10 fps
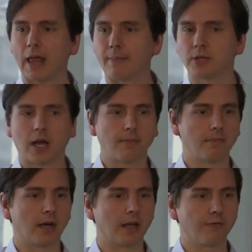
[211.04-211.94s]

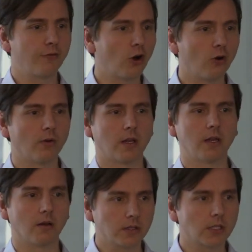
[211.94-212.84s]
laptop, my phone.
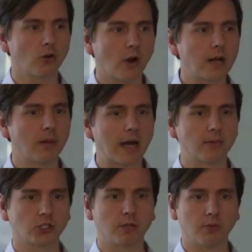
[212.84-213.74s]
You know, it's incredible how
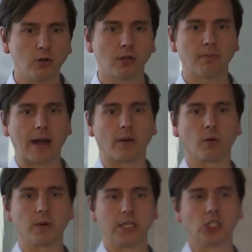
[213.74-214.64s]
much computing
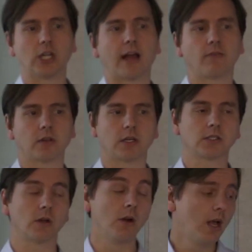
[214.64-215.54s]
power we each have with
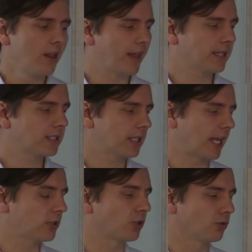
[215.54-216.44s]
us. So that's,
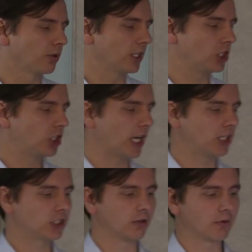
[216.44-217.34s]
that's what's really
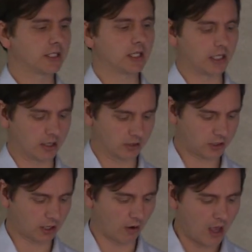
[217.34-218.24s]
changed in recent years.
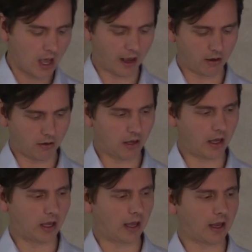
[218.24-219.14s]
So I don't,
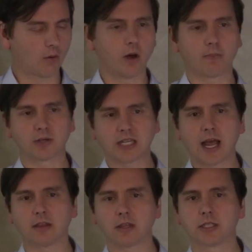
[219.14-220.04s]
I don't want to
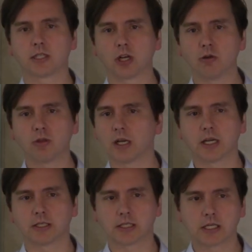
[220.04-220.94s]
pretend that this is a new thing,
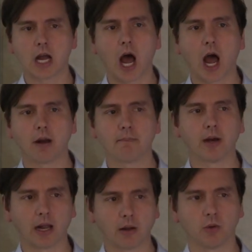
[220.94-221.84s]
because it's not,
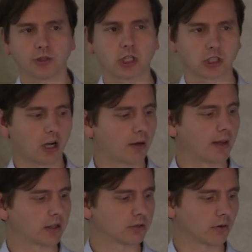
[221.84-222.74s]
but I will just talk
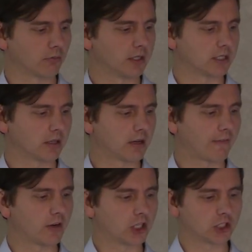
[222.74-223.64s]
about the sort of recent
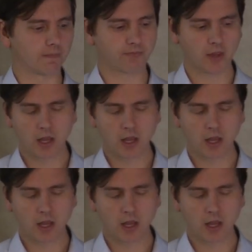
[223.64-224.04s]
definition.